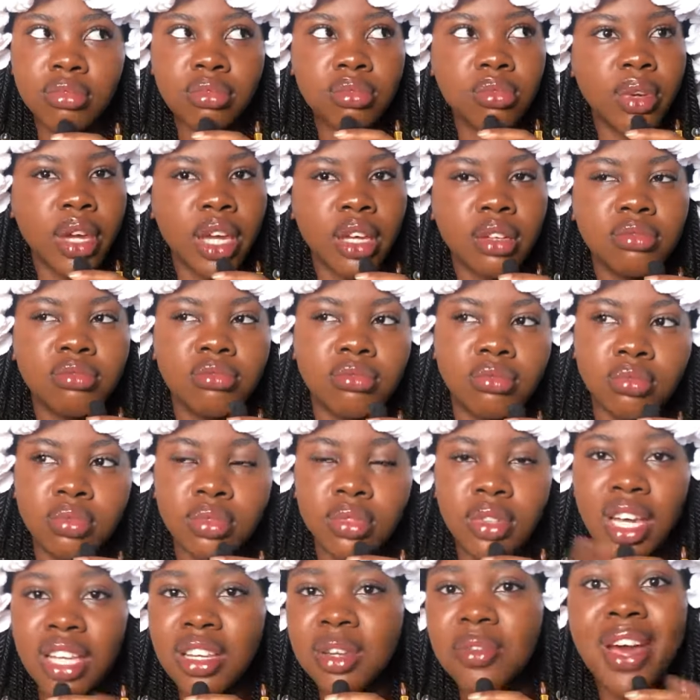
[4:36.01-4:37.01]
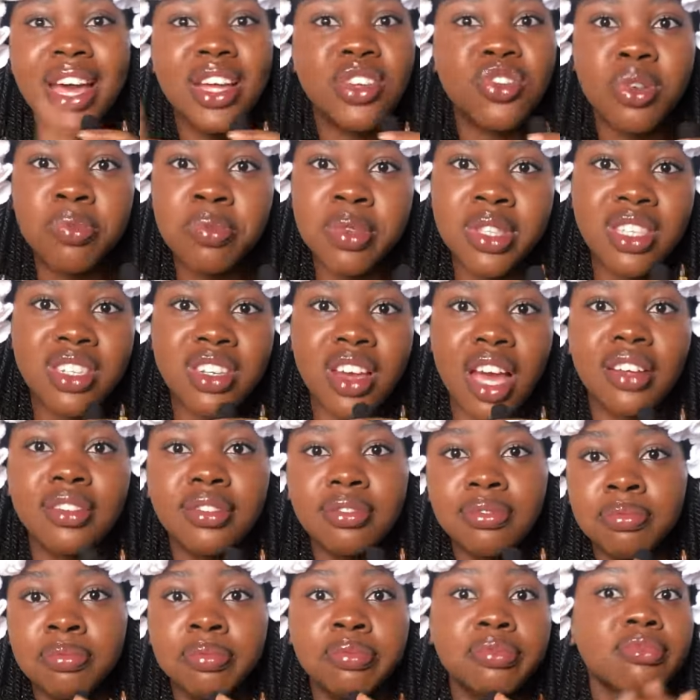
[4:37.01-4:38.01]
Wait, anyway, I drop it
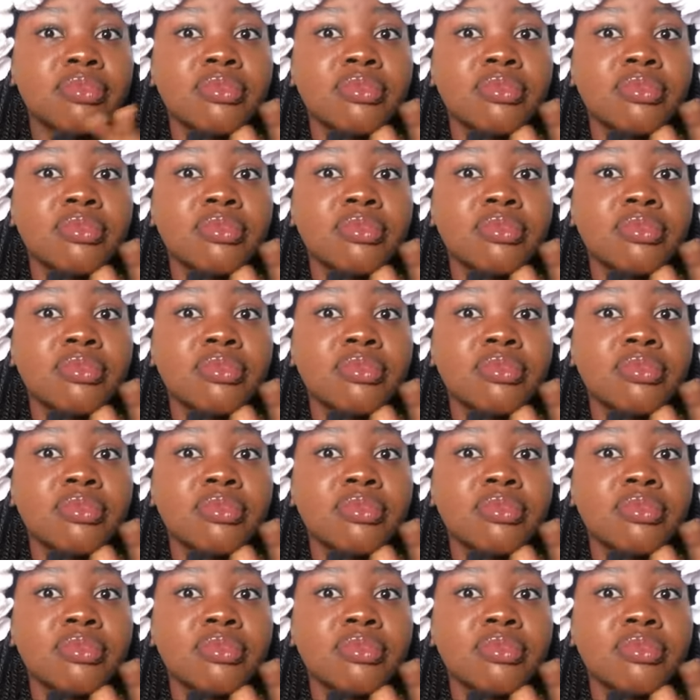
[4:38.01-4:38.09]
sharp.